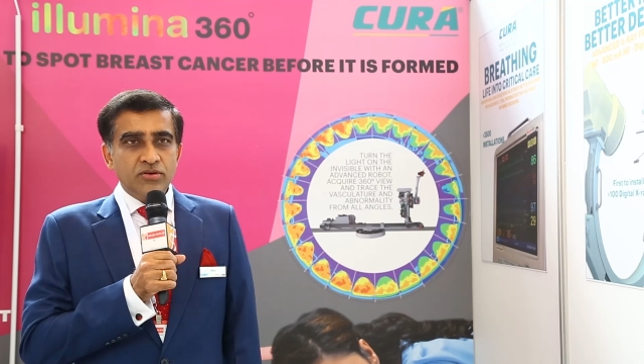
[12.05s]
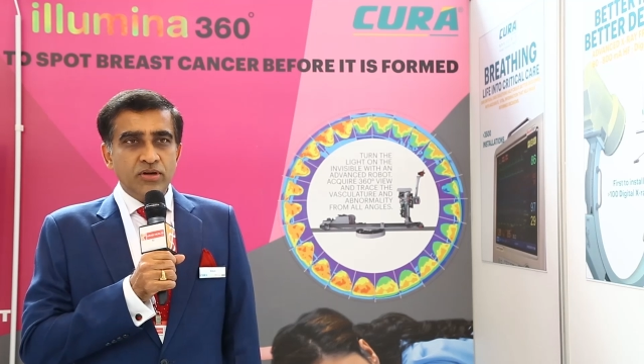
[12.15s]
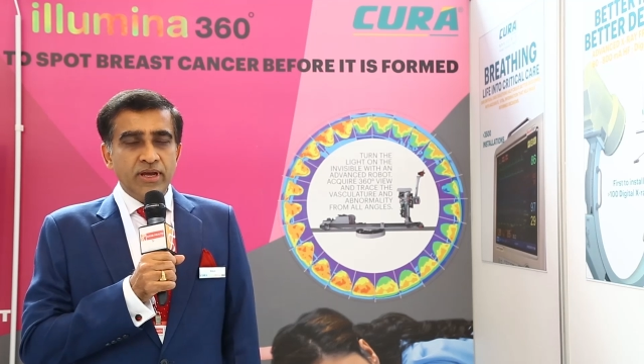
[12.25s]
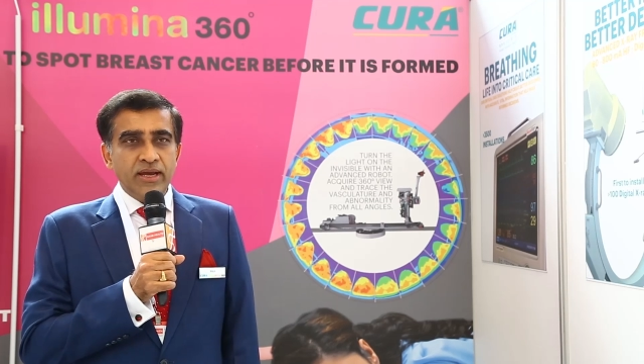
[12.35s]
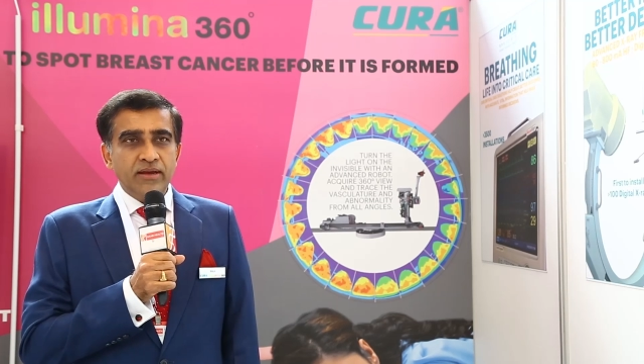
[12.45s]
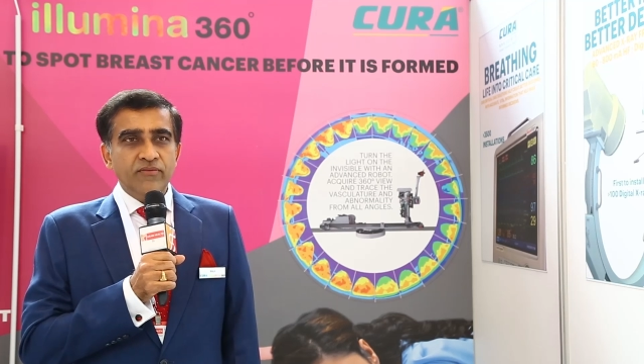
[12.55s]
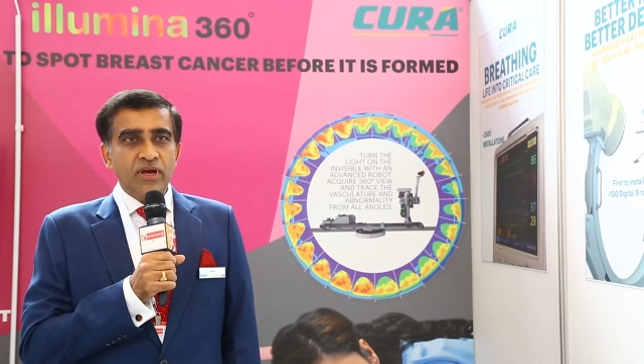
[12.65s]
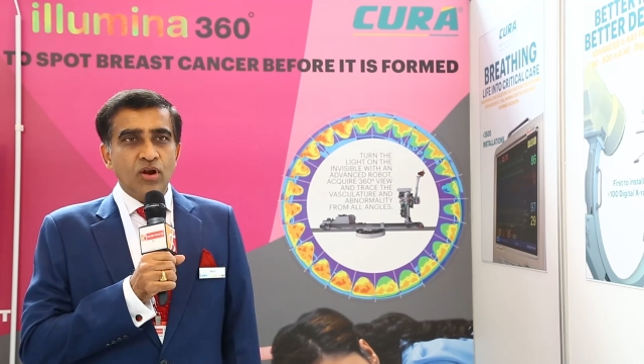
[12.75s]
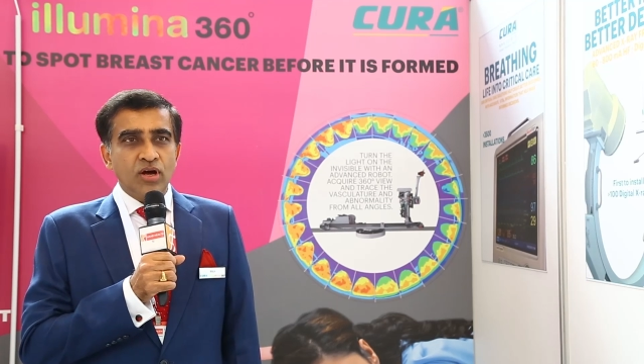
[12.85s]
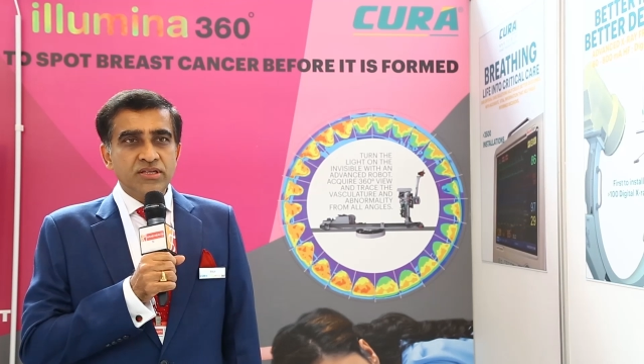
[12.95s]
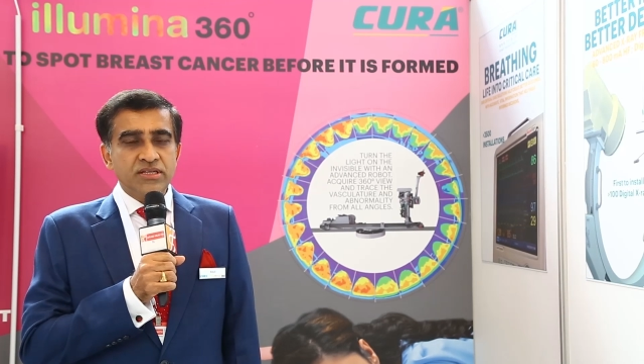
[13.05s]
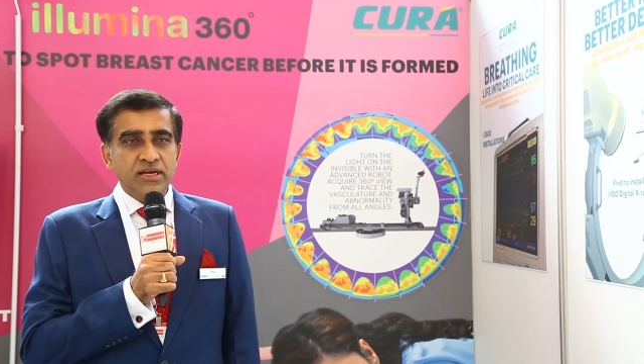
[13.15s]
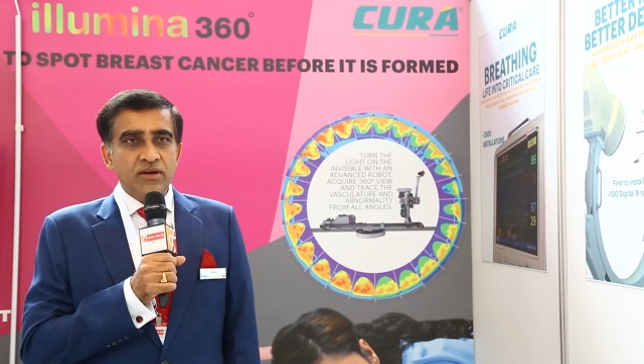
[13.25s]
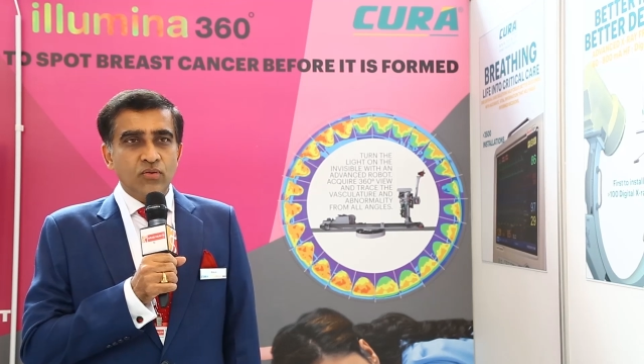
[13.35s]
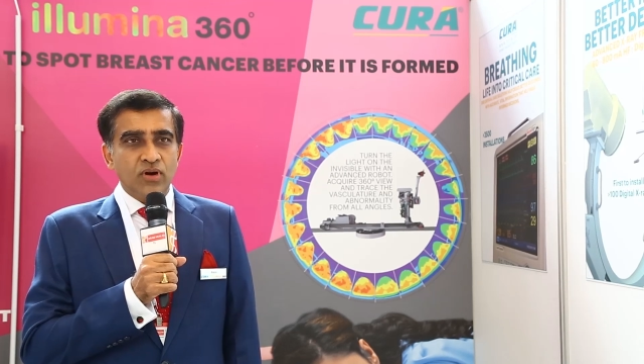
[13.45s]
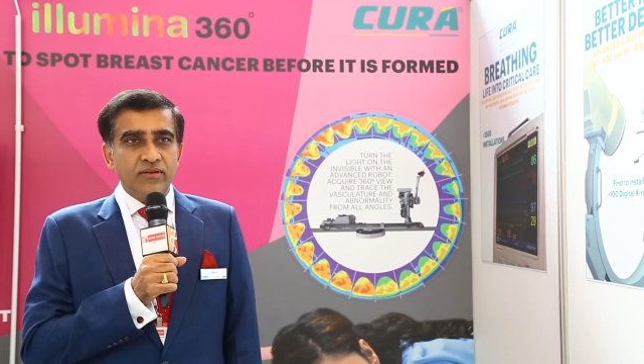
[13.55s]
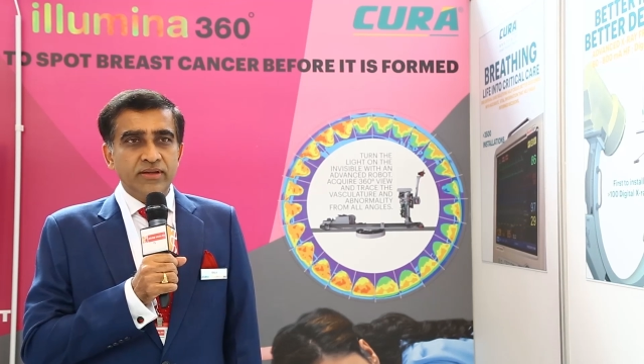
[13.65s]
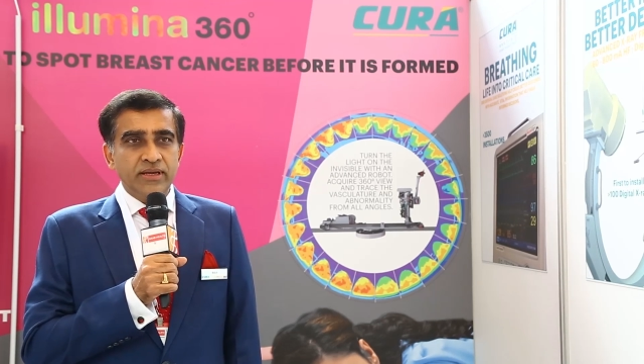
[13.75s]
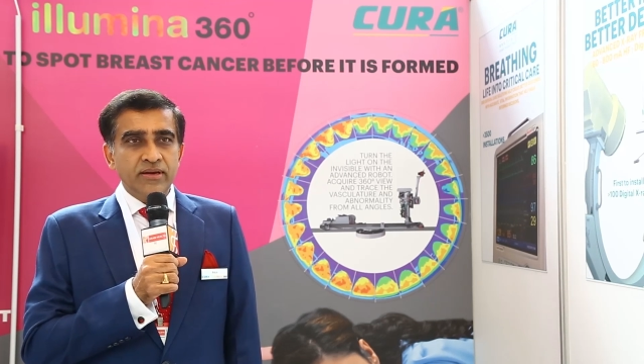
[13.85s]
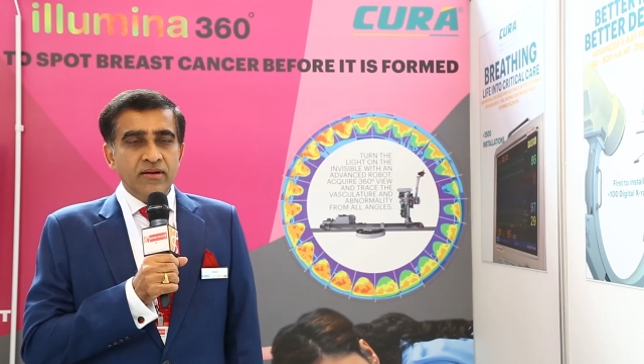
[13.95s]
Today, we are launching one of
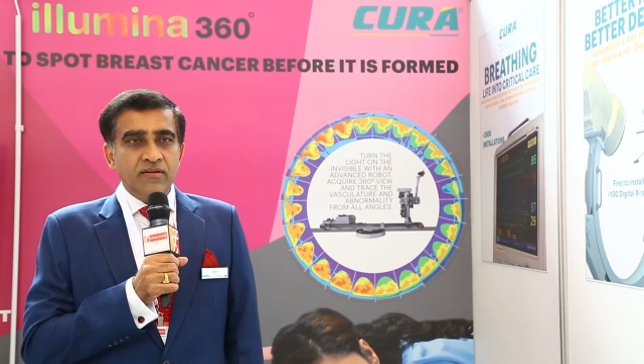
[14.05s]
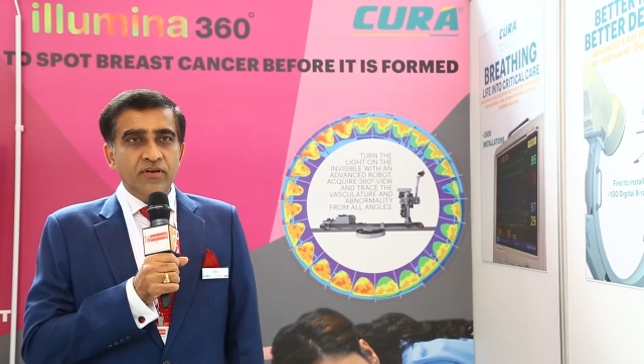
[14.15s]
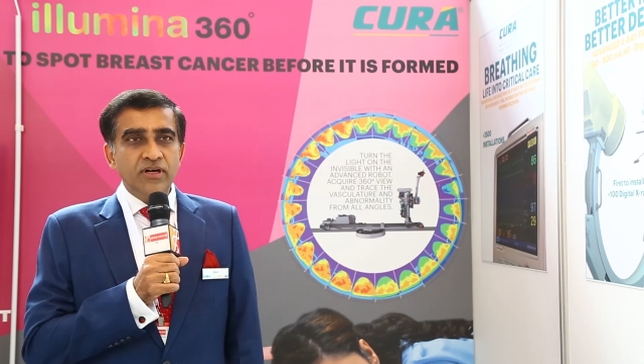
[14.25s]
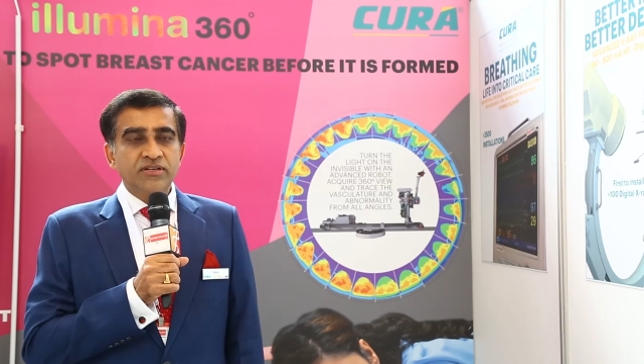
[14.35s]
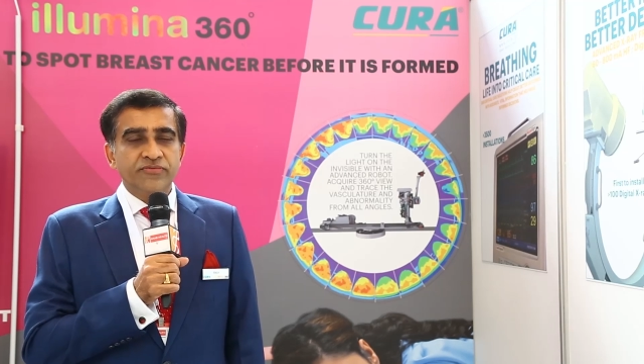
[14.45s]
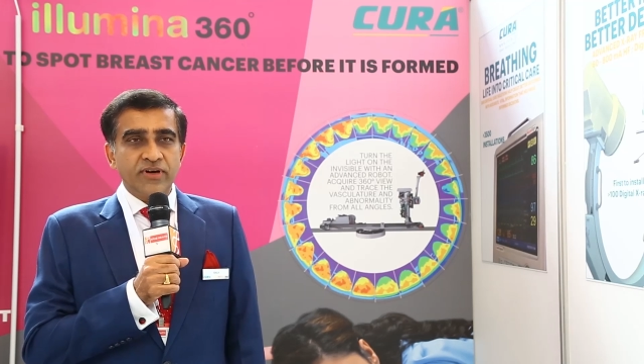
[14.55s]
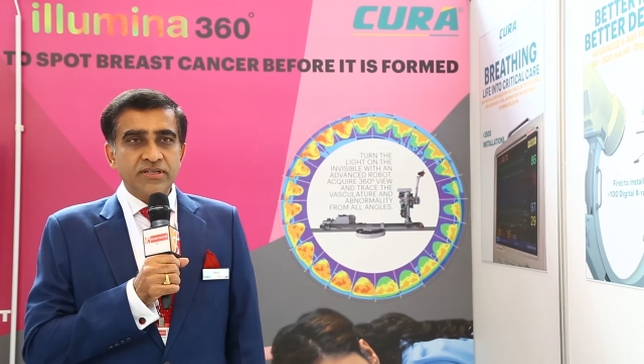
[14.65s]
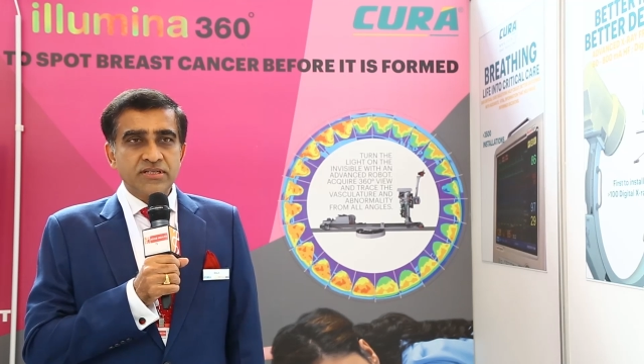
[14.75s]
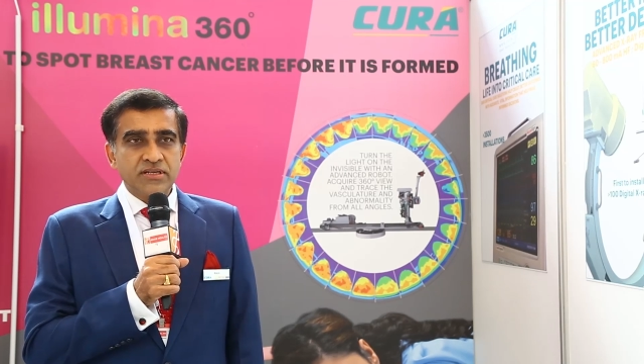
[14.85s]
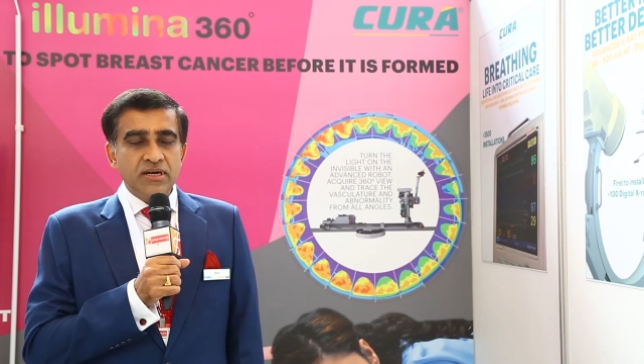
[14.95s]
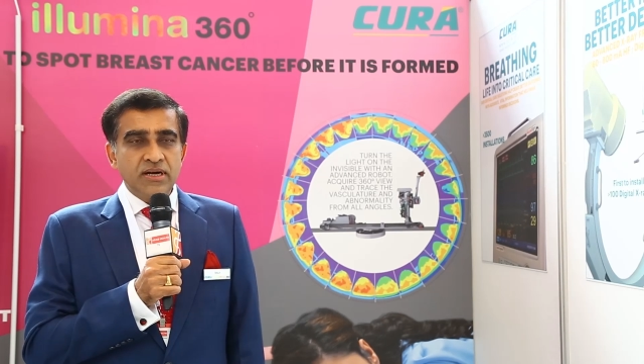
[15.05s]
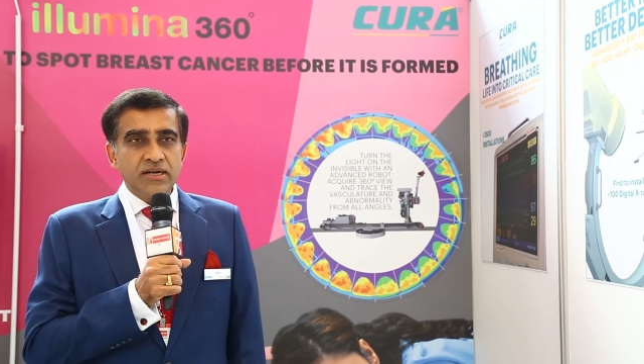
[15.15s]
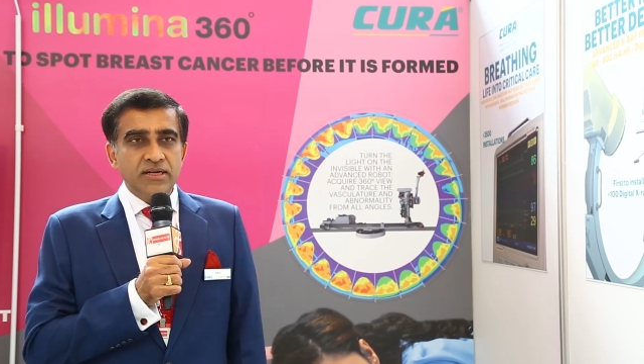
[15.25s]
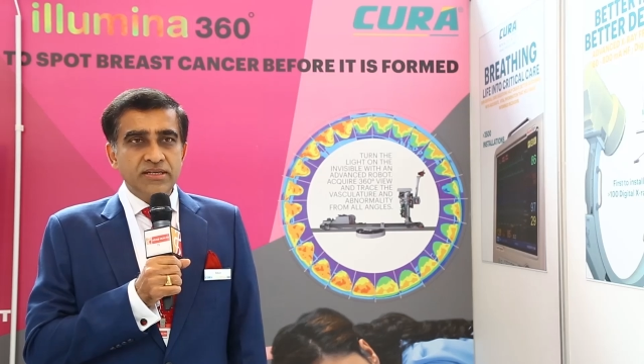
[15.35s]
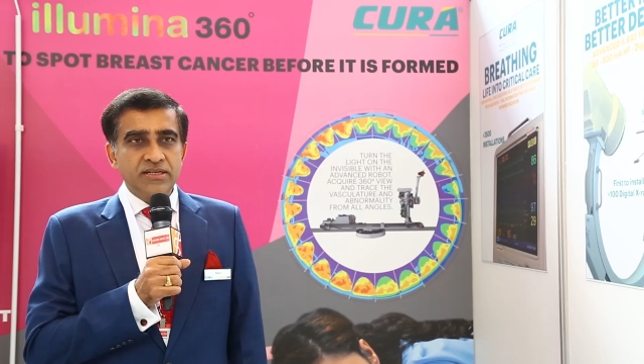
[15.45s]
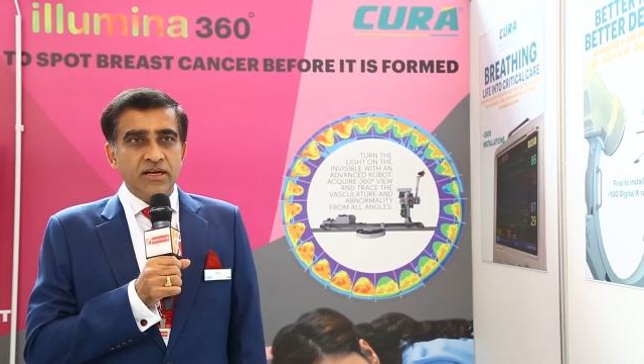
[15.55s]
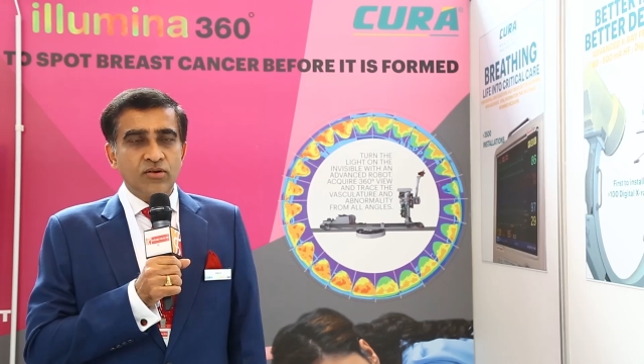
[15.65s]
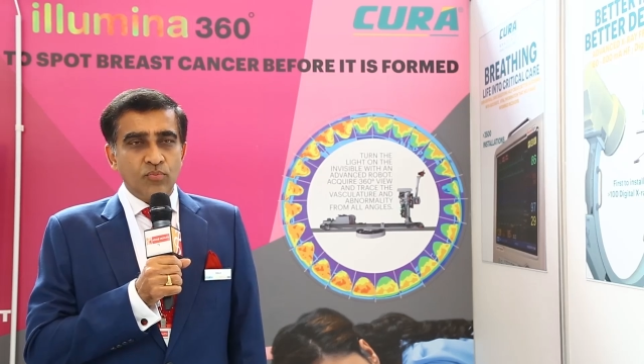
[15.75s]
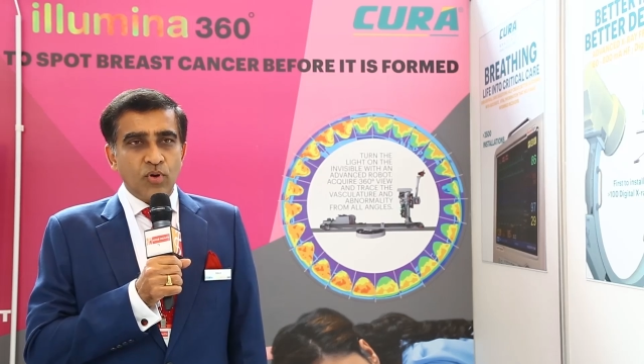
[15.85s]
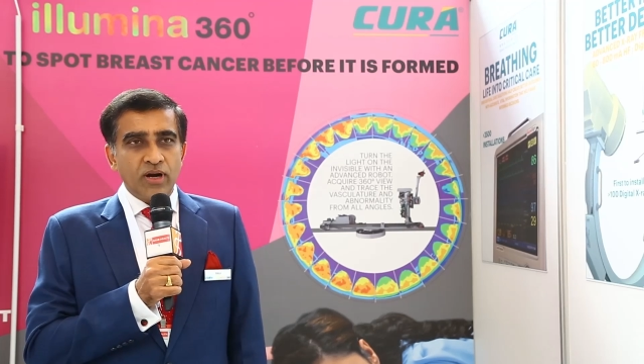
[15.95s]
the world's first digital
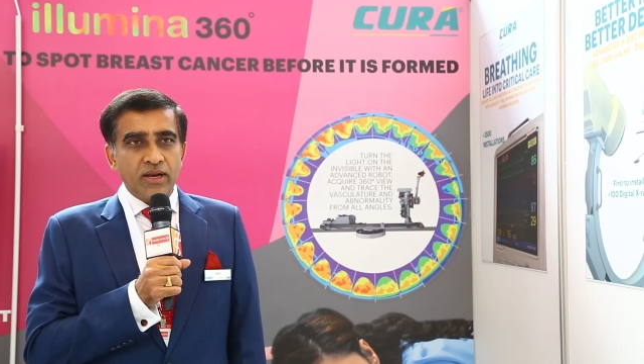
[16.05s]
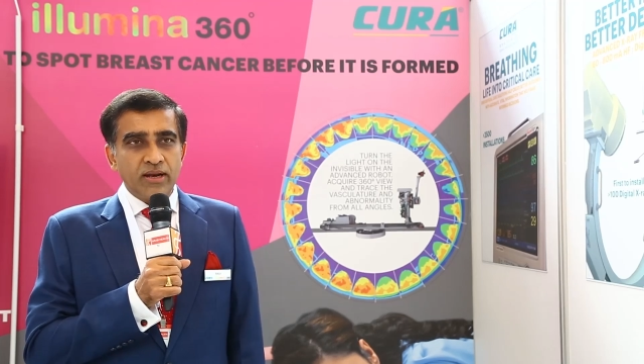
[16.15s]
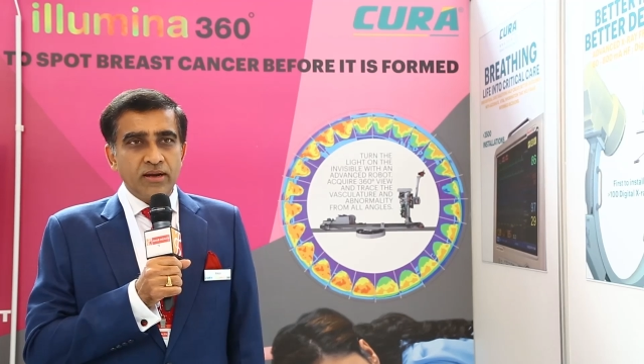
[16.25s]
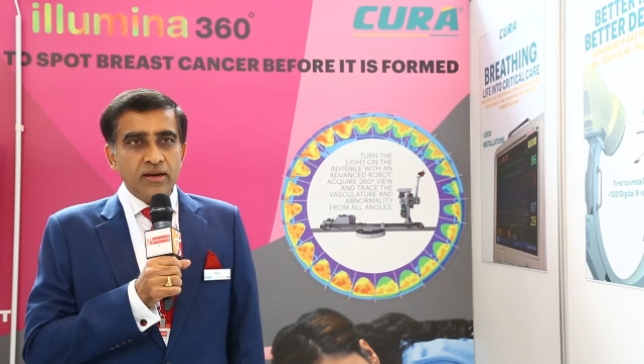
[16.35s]
robotic